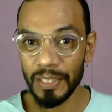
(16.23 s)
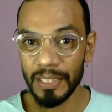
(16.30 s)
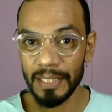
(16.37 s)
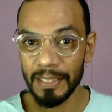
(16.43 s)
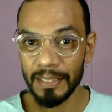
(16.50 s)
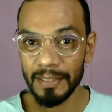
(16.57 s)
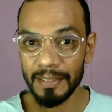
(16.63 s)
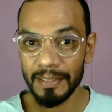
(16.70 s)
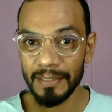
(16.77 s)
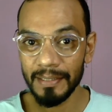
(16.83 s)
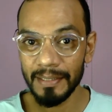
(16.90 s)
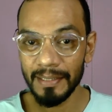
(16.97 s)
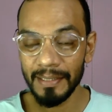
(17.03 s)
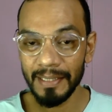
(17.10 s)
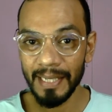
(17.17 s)
girl.
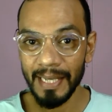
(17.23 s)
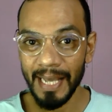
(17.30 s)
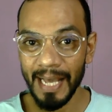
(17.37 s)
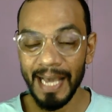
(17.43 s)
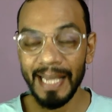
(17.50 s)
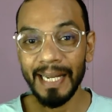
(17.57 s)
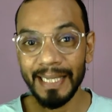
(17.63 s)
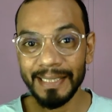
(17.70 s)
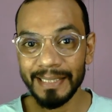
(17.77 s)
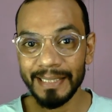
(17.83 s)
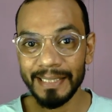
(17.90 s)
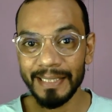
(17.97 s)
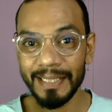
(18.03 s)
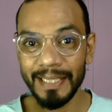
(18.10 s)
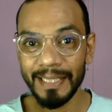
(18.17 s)
And
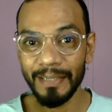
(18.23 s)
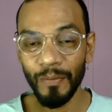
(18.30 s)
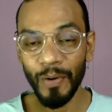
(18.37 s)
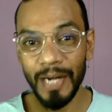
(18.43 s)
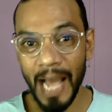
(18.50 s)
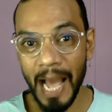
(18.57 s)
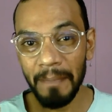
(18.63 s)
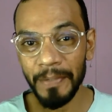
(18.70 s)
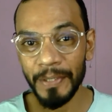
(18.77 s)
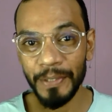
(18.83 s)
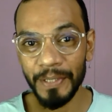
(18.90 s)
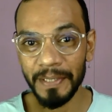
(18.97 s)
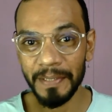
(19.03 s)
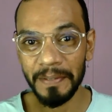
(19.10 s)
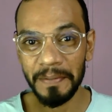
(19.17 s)
let's see what
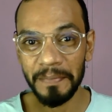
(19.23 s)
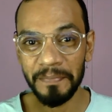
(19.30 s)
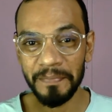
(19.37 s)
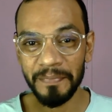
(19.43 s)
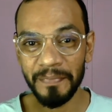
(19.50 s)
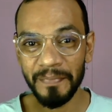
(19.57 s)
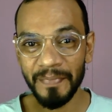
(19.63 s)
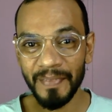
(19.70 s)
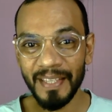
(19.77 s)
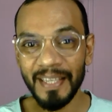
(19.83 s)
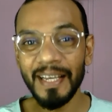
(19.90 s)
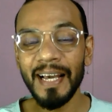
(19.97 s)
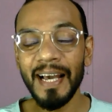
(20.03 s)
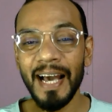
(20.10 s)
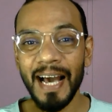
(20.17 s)
happened to her.
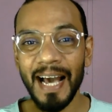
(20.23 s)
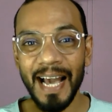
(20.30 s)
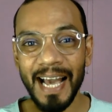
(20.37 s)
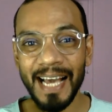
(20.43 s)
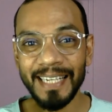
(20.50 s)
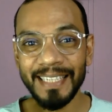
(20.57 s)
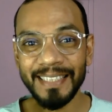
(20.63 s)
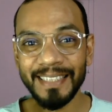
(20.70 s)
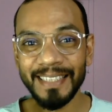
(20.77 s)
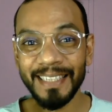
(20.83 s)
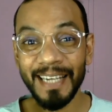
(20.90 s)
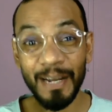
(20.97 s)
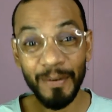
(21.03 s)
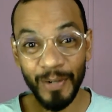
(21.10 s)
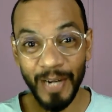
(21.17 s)
And
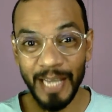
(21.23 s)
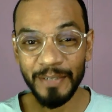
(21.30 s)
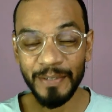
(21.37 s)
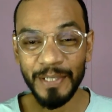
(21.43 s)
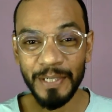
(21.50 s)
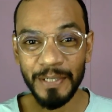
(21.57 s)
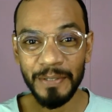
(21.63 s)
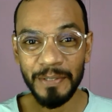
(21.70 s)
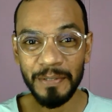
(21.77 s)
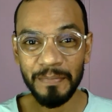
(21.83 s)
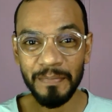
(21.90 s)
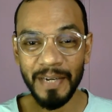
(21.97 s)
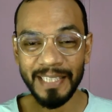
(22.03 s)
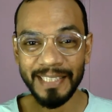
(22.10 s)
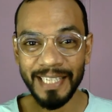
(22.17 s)
I would like to
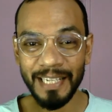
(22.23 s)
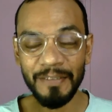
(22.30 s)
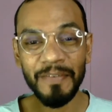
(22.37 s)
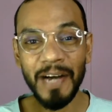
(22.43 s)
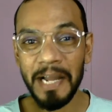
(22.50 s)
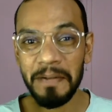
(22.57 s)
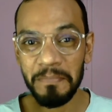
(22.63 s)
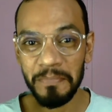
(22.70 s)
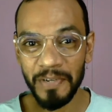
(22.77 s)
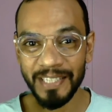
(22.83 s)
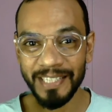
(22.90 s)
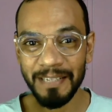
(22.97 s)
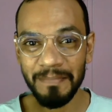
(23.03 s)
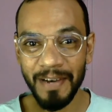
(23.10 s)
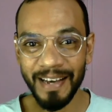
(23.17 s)
introduce myself. I'm
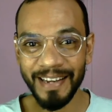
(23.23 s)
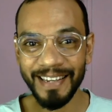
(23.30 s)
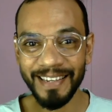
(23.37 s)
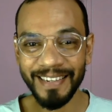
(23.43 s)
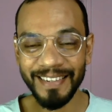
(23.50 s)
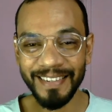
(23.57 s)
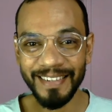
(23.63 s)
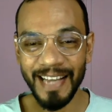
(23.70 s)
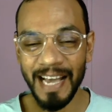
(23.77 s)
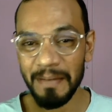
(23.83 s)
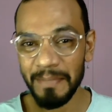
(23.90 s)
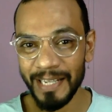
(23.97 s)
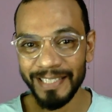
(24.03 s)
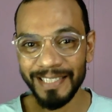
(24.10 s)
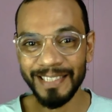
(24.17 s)
Pradeep Hariharan.
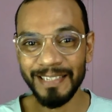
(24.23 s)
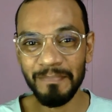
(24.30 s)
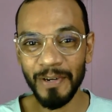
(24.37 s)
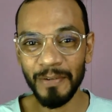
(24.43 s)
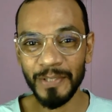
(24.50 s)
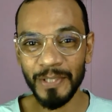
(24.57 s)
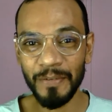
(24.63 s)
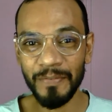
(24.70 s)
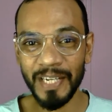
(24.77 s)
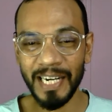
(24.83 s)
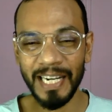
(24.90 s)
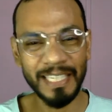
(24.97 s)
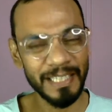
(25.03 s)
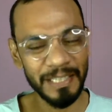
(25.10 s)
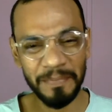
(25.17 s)
I'm an assistant professor of
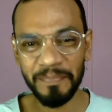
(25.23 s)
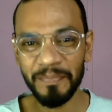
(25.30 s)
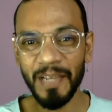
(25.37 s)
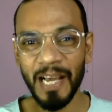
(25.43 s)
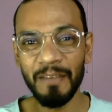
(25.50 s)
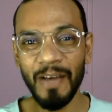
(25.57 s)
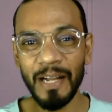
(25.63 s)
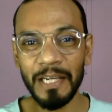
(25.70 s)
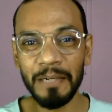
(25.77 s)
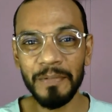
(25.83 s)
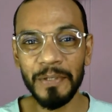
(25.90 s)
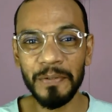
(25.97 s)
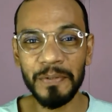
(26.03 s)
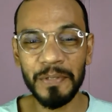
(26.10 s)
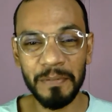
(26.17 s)
English. I
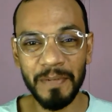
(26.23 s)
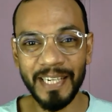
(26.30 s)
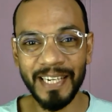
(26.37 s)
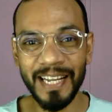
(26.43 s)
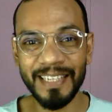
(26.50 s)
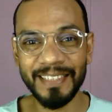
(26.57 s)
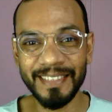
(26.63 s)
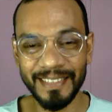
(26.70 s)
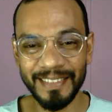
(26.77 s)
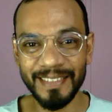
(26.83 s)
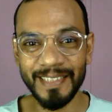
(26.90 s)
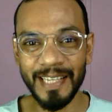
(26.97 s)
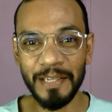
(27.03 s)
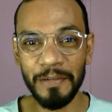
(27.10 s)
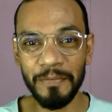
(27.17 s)
welcome you to my class.
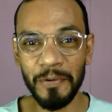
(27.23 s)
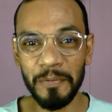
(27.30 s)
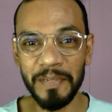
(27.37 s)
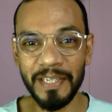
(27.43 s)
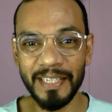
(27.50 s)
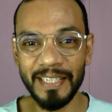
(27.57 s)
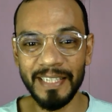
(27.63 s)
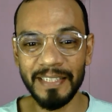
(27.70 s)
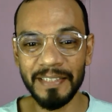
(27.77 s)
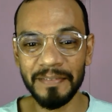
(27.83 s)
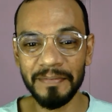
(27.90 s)
Thank you for being here.